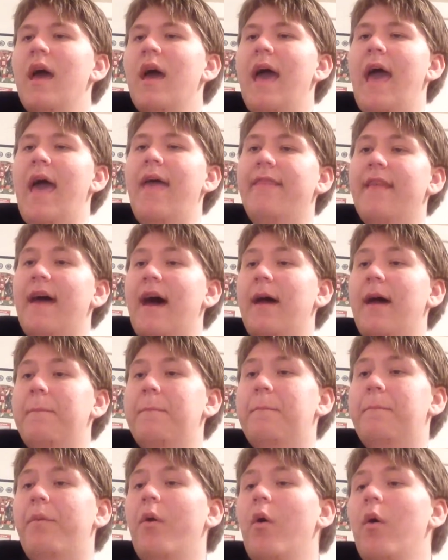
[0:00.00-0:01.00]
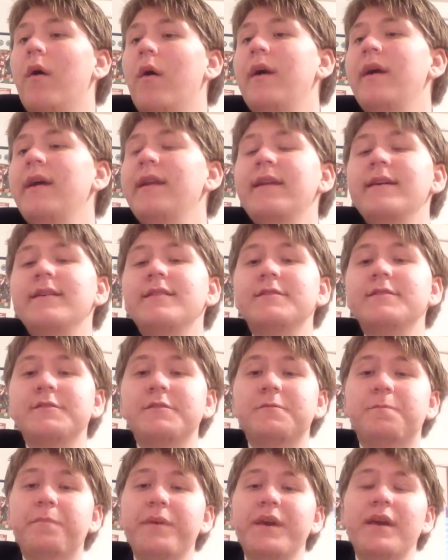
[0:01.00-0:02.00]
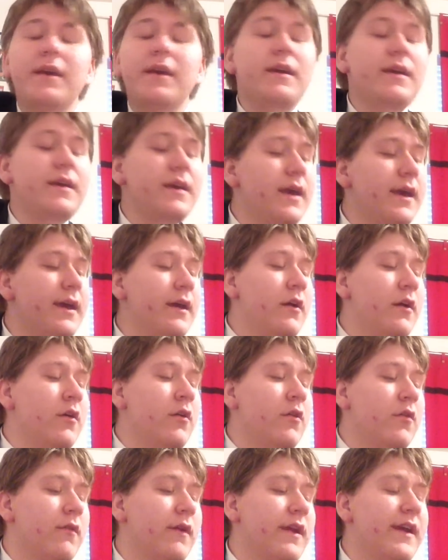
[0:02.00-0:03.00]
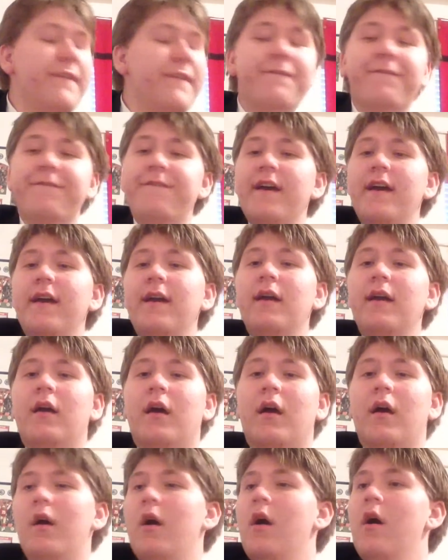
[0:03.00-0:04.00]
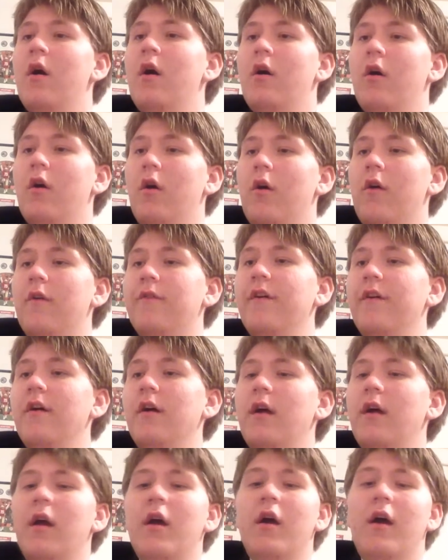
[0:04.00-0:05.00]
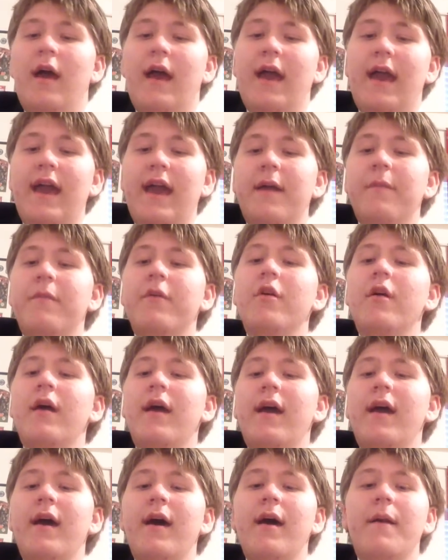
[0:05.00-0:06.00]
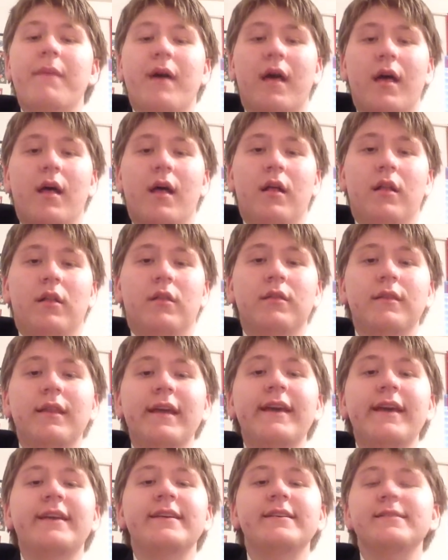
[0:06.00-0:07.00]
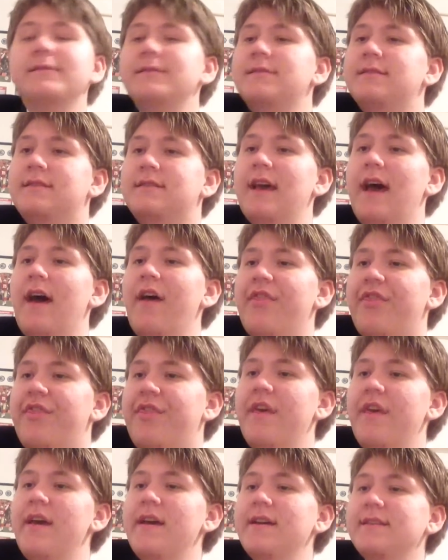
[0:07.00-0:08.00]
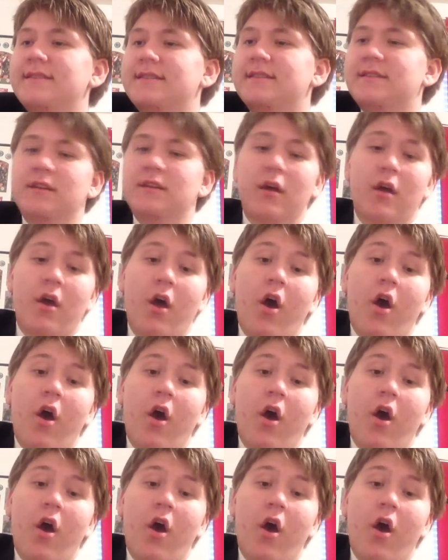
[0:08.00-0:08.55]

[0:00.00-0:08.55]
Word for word: and that point is being grieving over Abraham Lincoln's death. It's